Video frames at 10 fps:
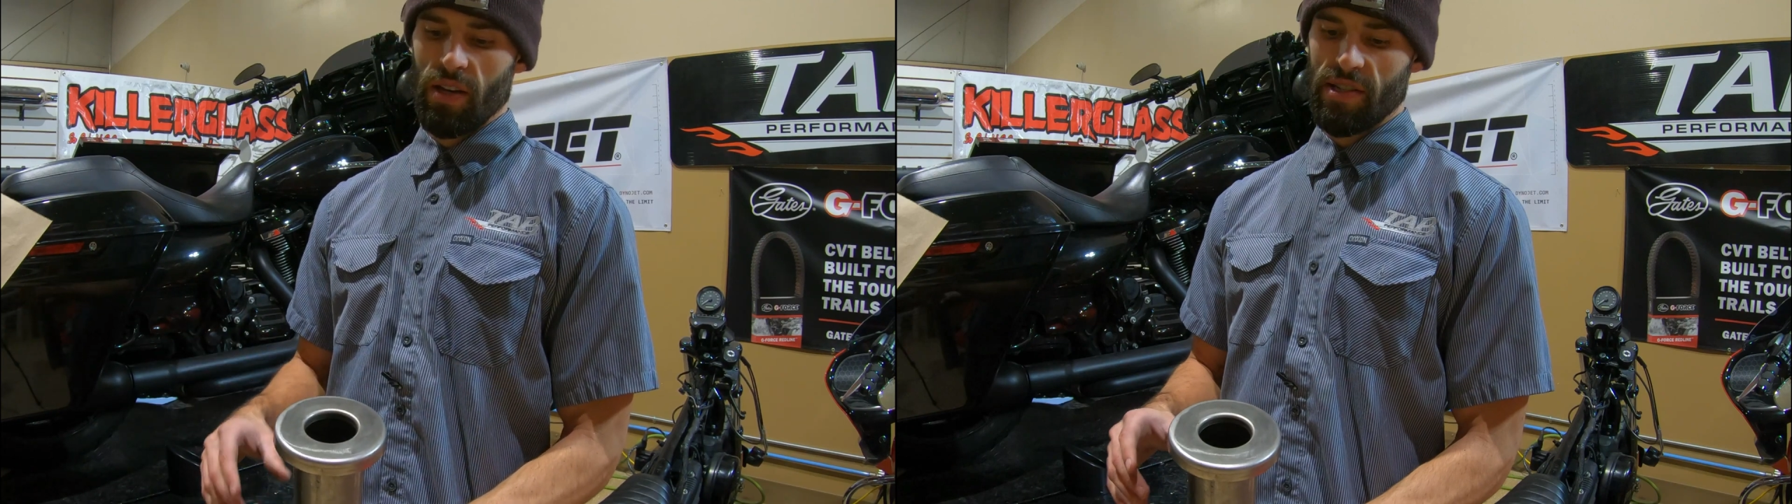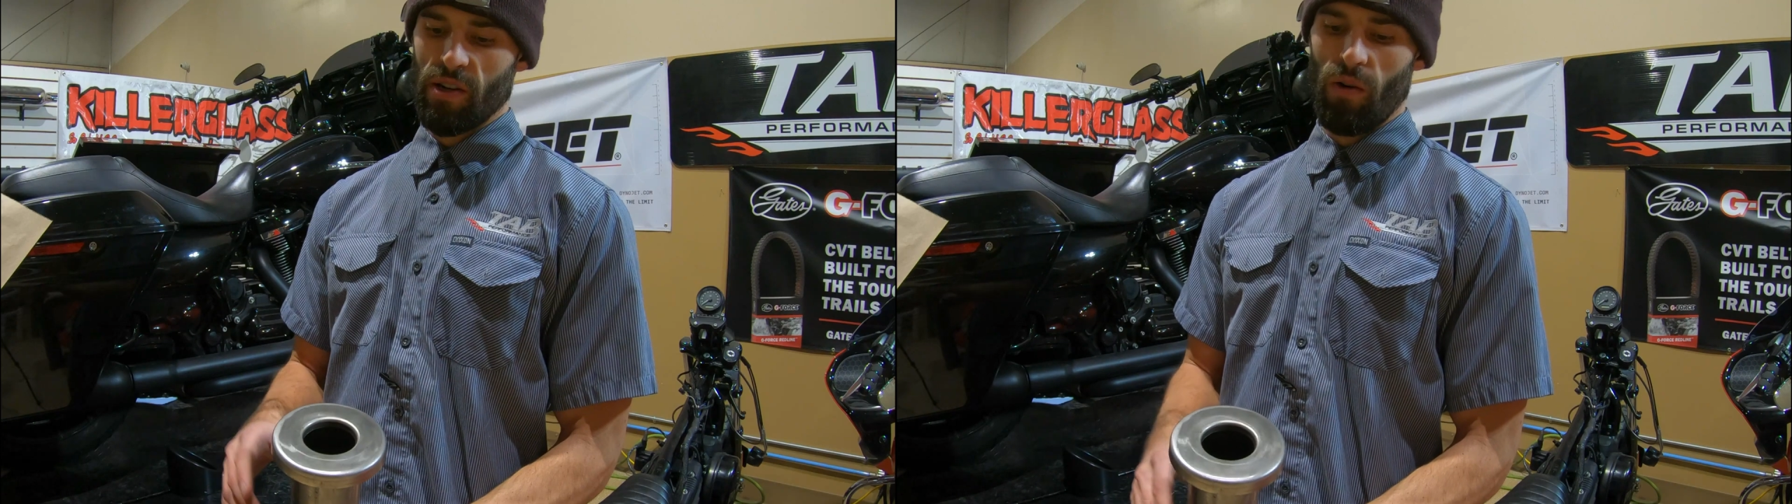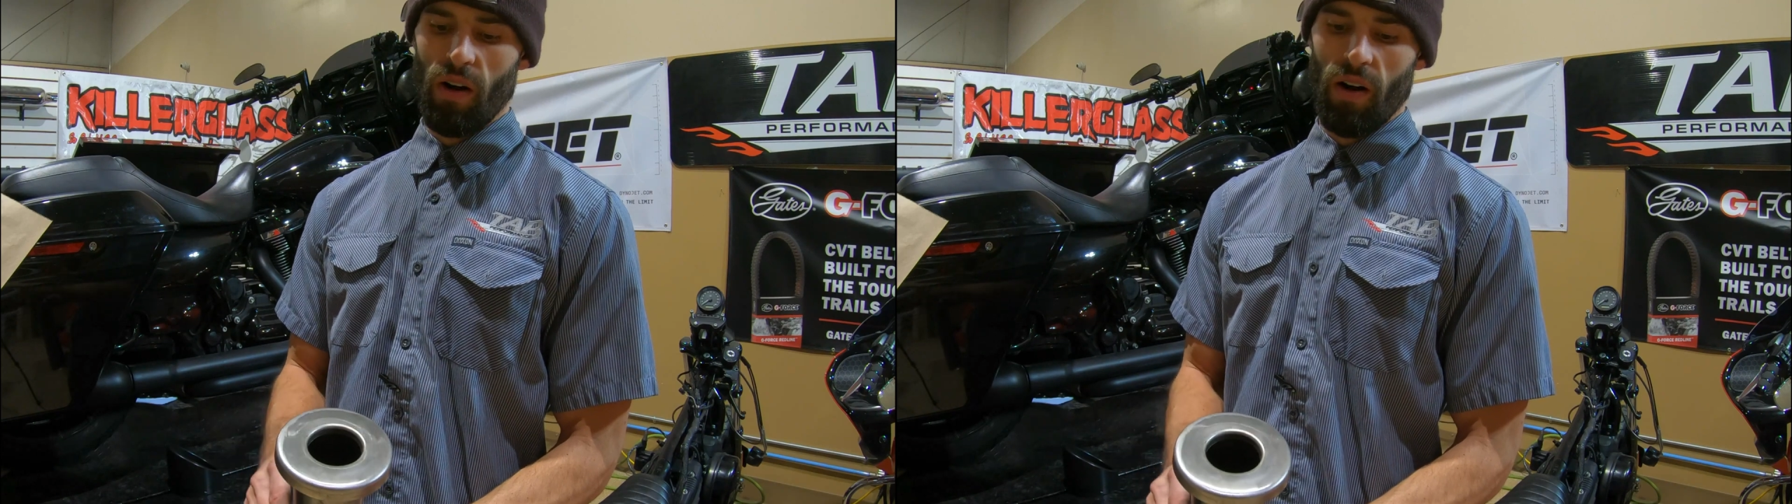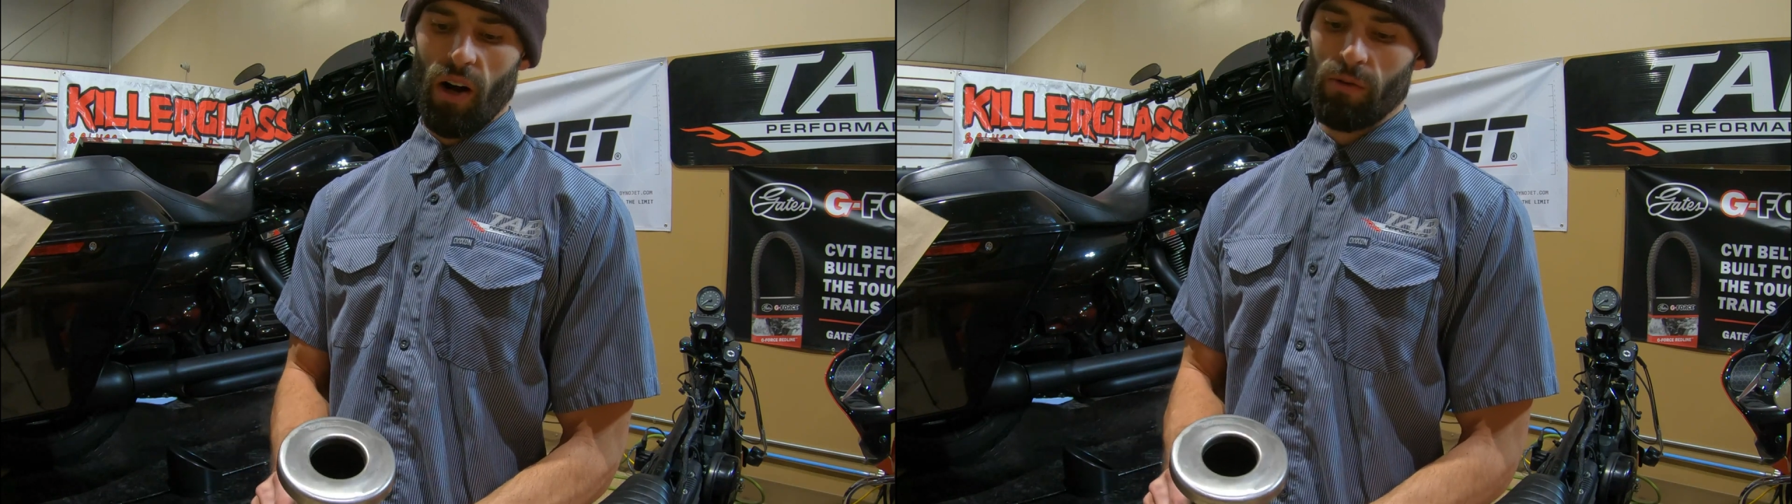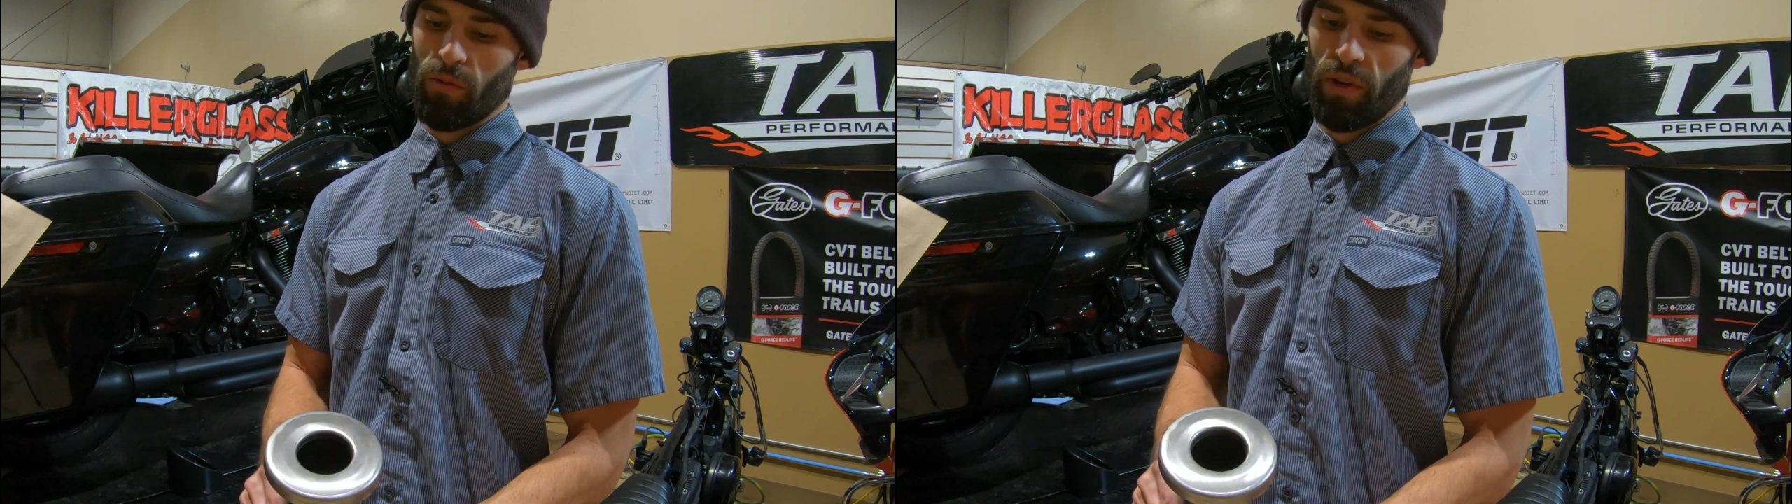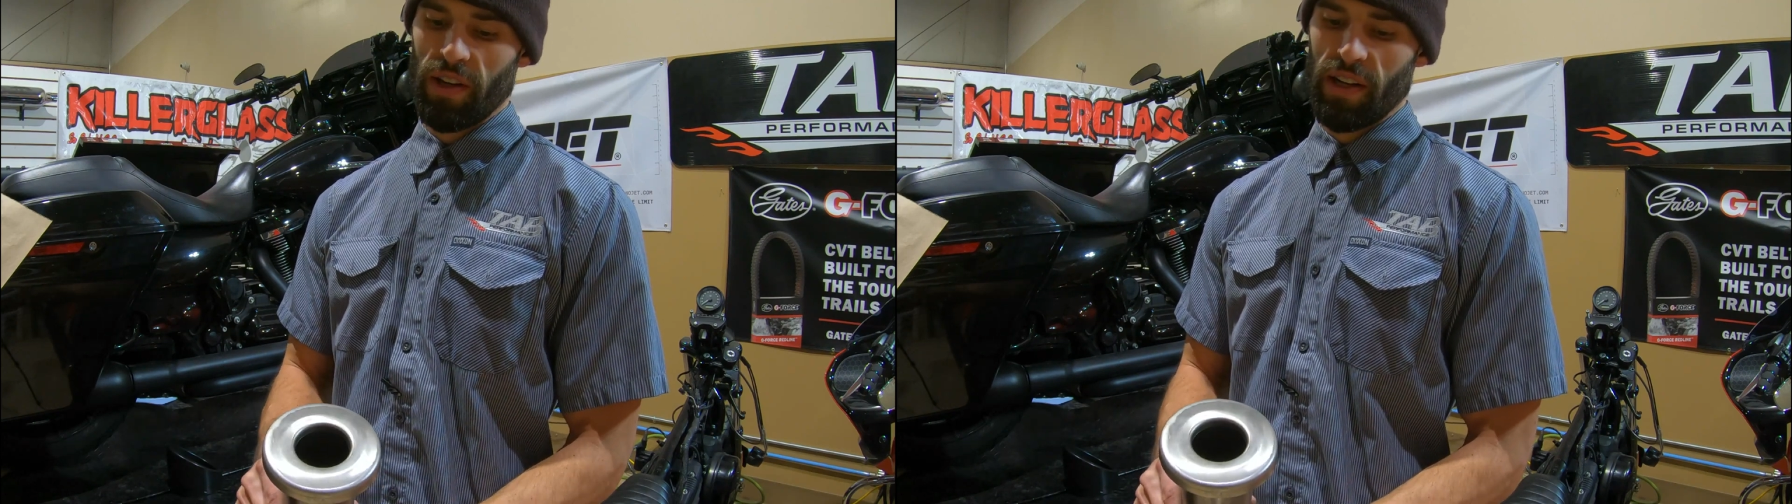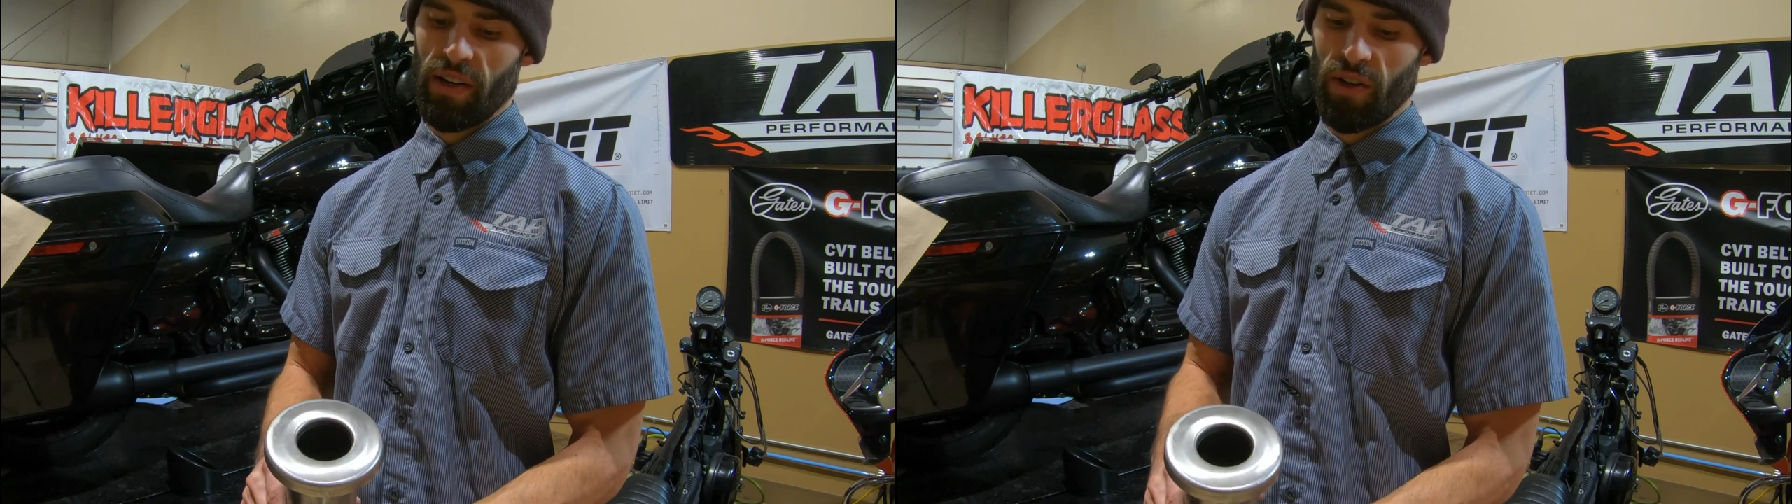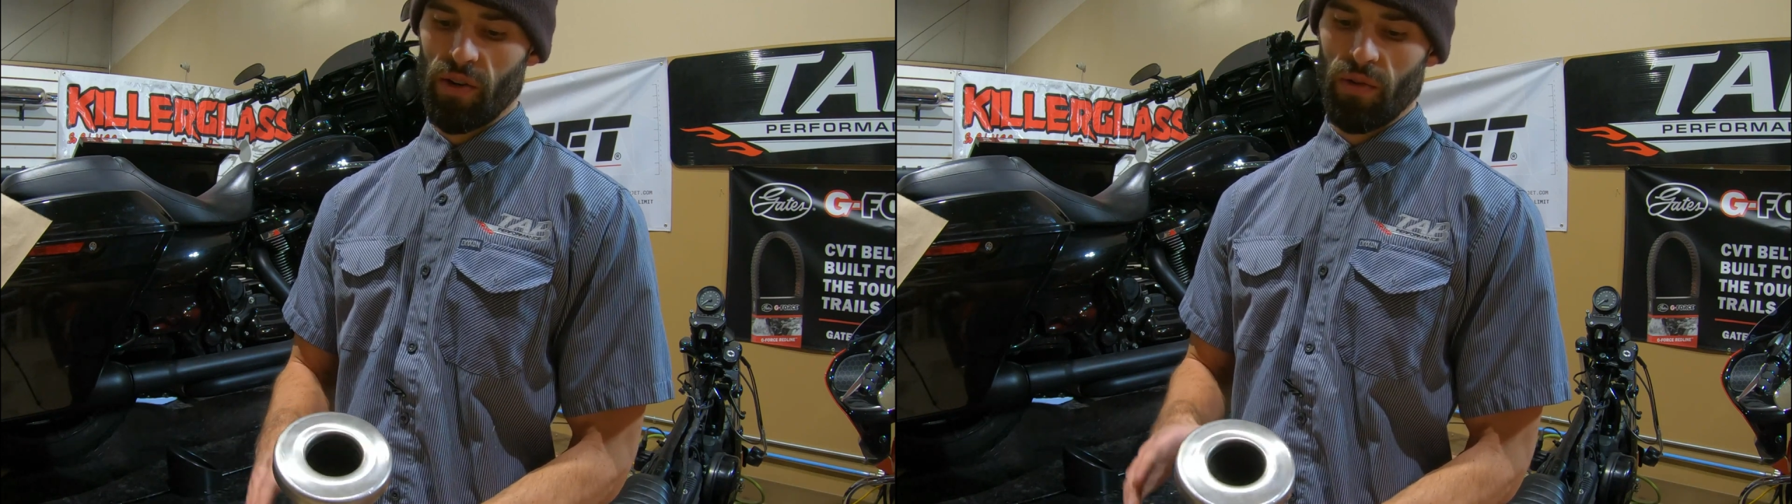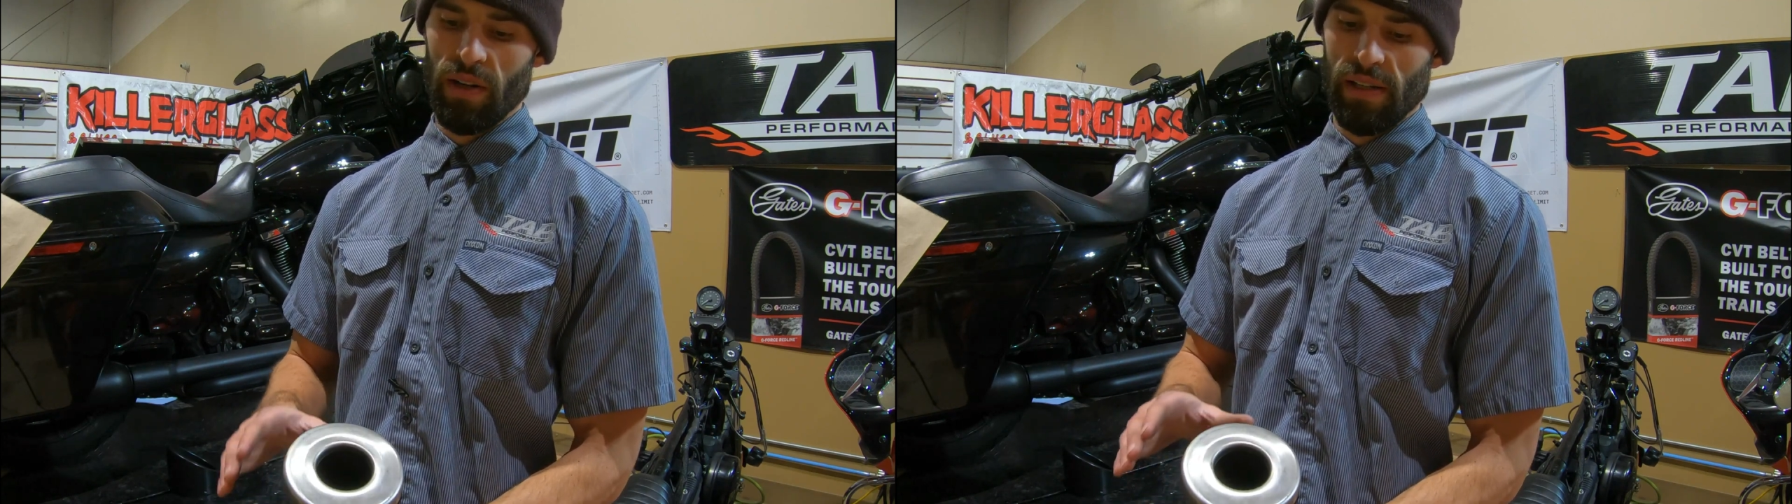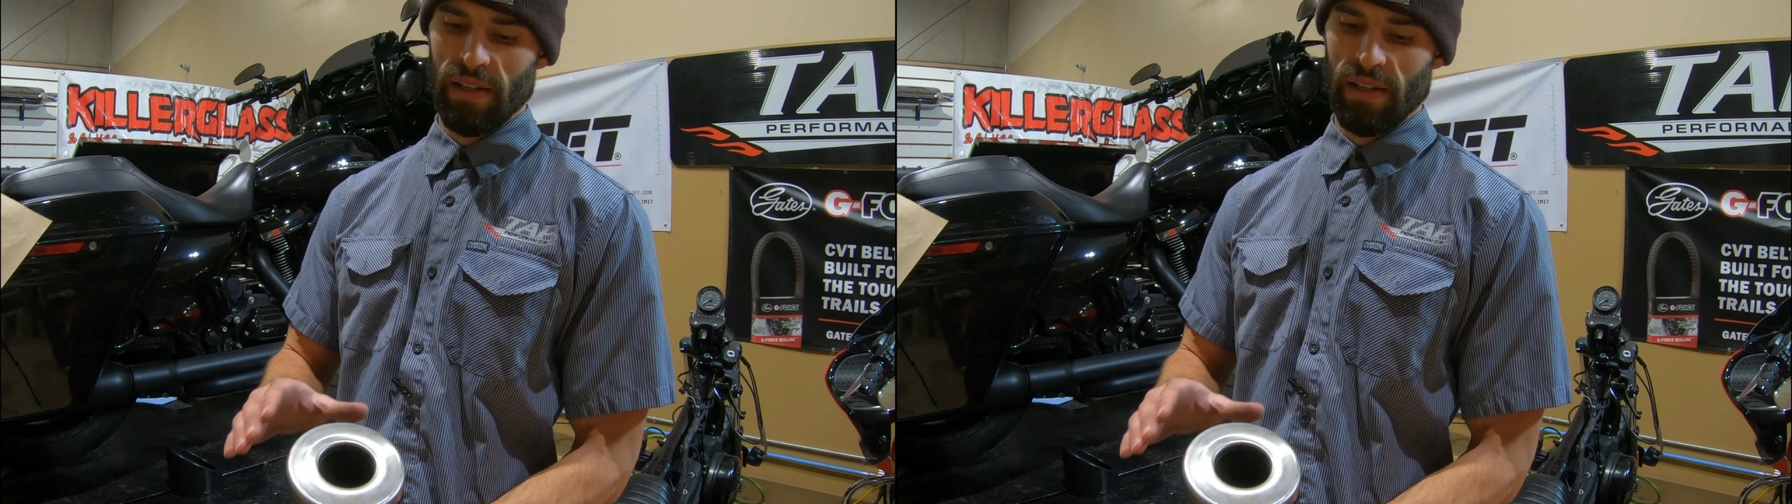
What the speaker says: So all we're really going to do